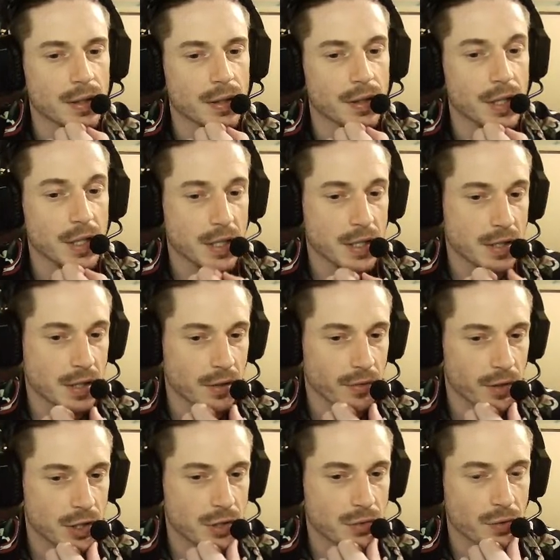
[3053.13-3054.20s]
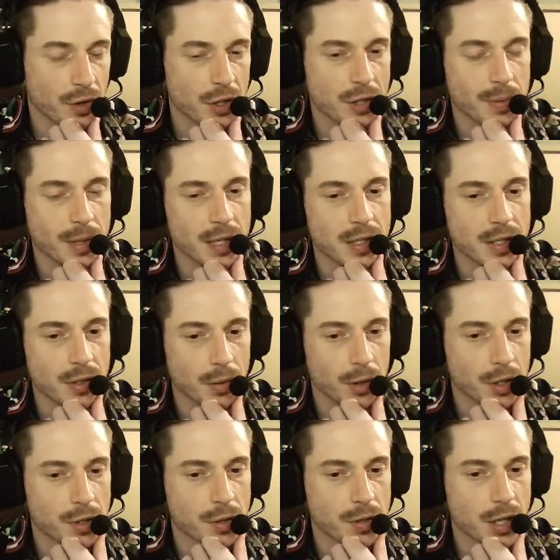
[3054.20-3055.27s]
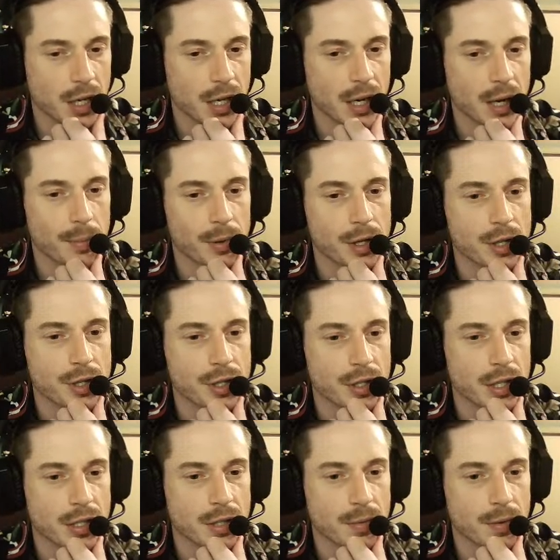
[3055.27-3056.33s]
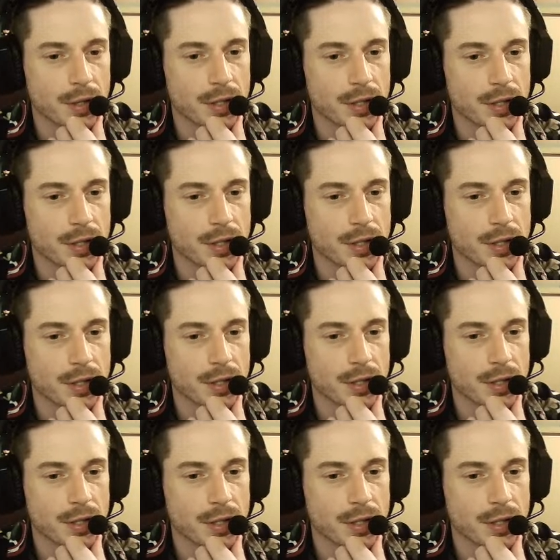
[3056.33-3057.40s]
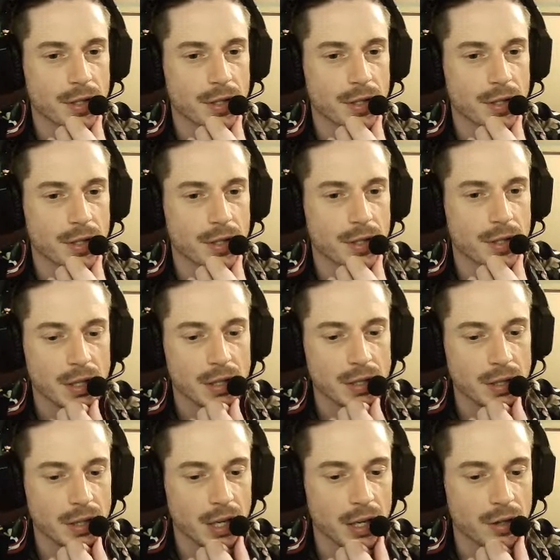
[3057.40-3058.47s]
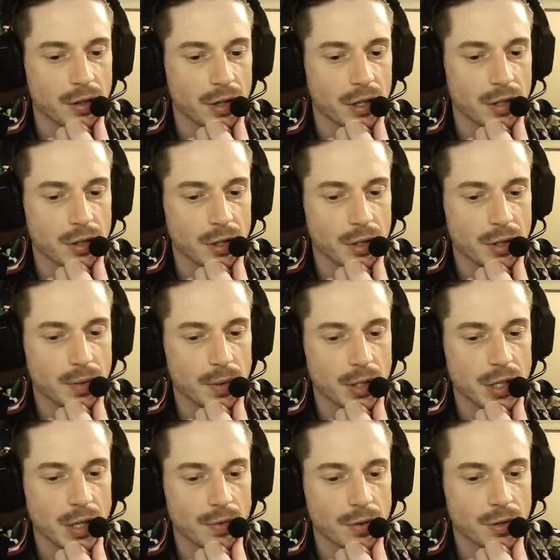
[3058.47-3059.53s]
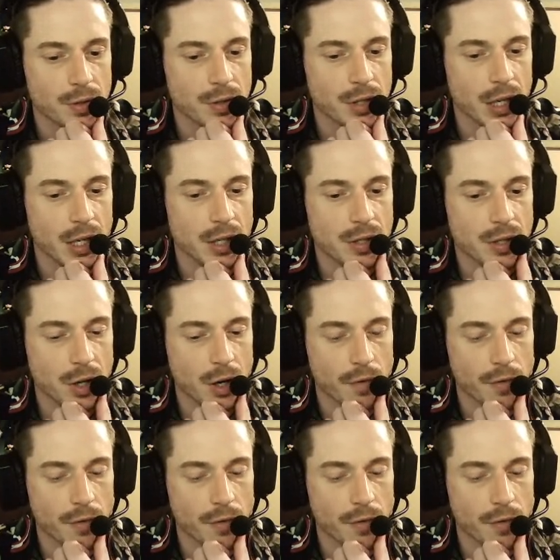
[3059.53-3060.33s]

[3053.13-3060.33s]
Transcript: this is going to finish first because it's only a 2-second operation as to where this is a 3-second operation. So yeah, you get toast finished after 2 seconds, coffee